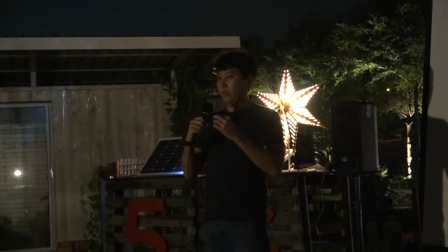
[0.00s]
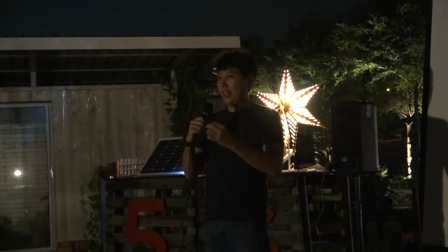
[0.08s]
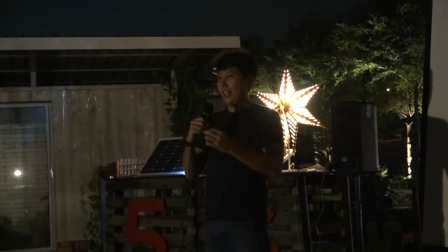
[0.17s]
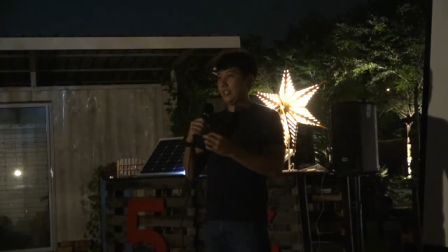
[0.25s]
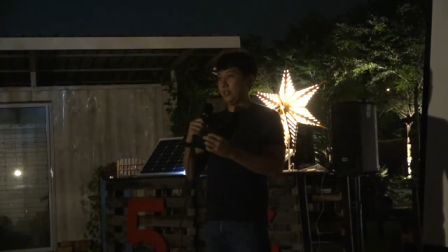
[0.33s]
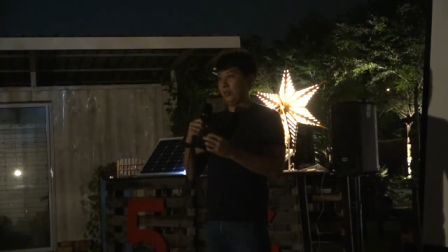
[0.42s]
who
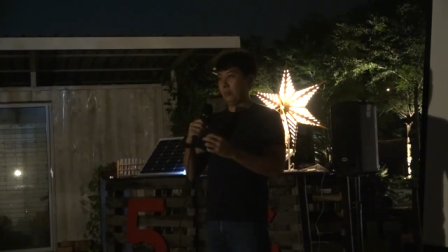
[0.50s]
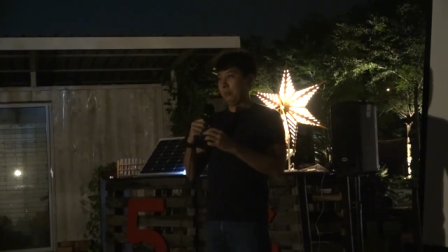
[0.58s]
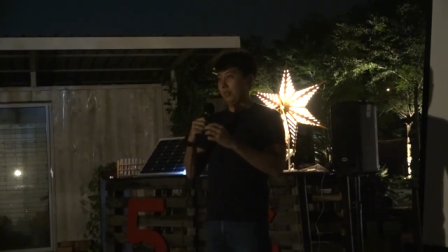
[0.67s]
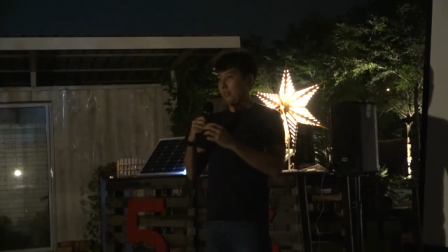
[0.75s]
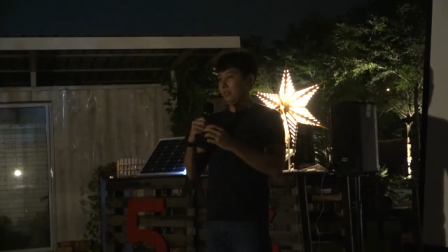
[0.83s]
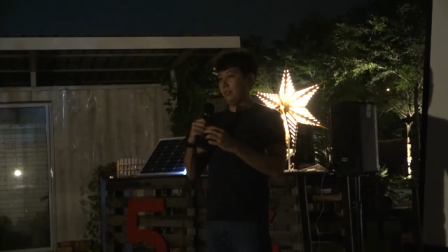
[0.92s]
likes to
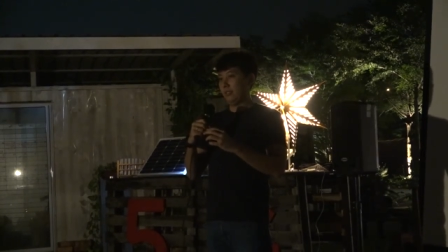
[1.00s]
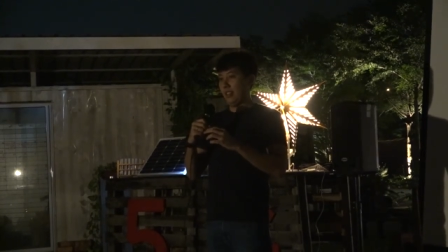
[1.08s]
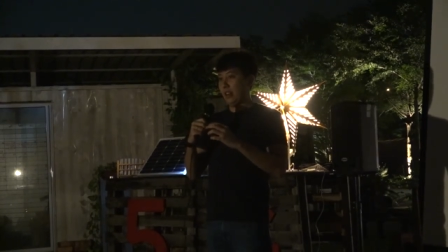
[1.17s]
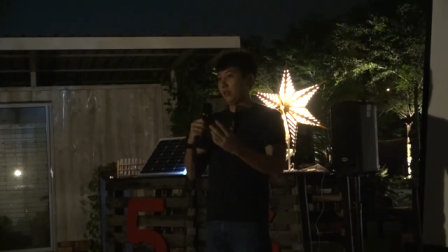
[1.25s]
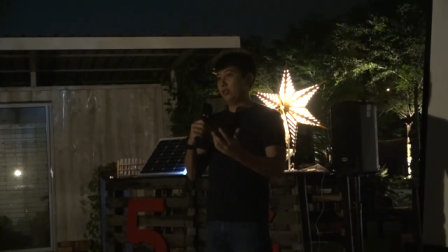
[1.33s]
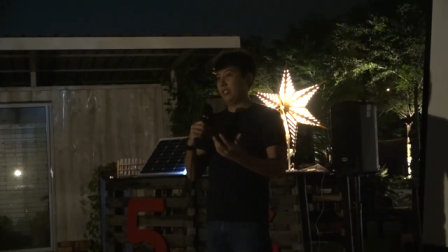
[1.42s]
build
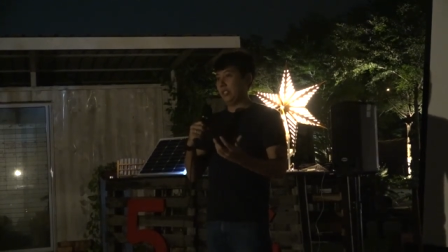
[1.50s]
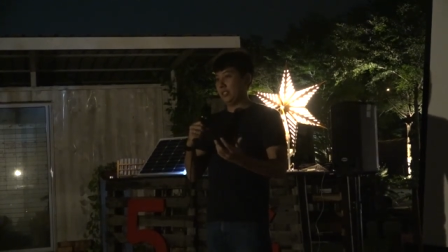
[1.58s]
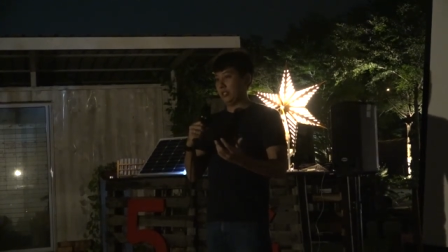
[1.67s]
ROVs.